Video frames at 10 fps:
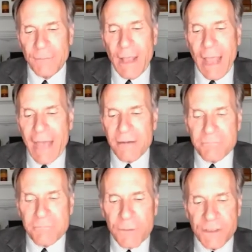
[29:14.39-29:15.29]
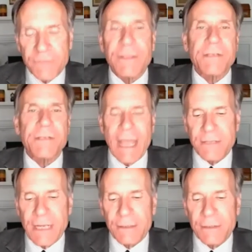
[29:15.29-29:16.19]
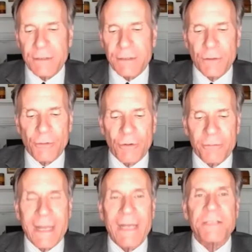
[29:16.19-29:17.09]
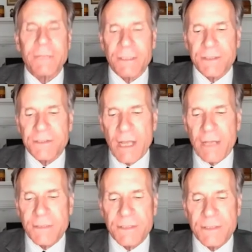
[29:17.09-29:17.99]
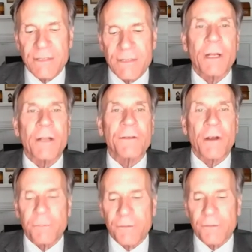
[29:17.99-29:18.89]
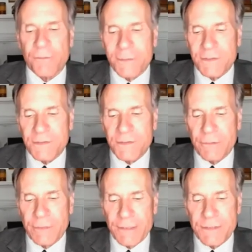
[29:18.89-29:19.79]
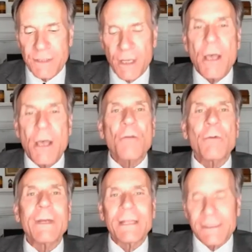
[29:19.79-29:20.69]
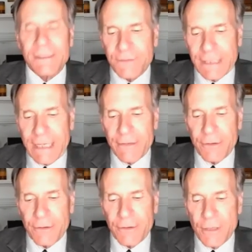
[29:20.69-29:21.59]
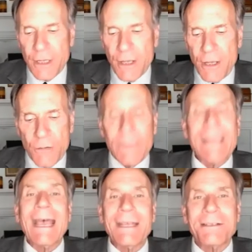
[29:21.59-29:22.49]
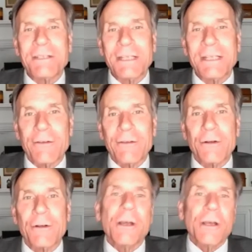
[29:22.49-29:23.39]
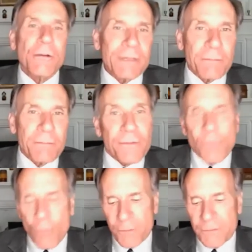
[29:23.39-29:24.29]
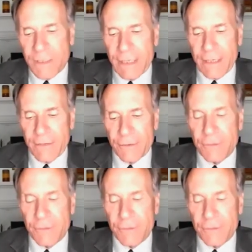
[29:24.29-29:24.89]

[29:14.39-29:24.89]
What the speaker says: and most of us had technical or management assignments as well as our performance duties. We lived together, we ate together, we performed together.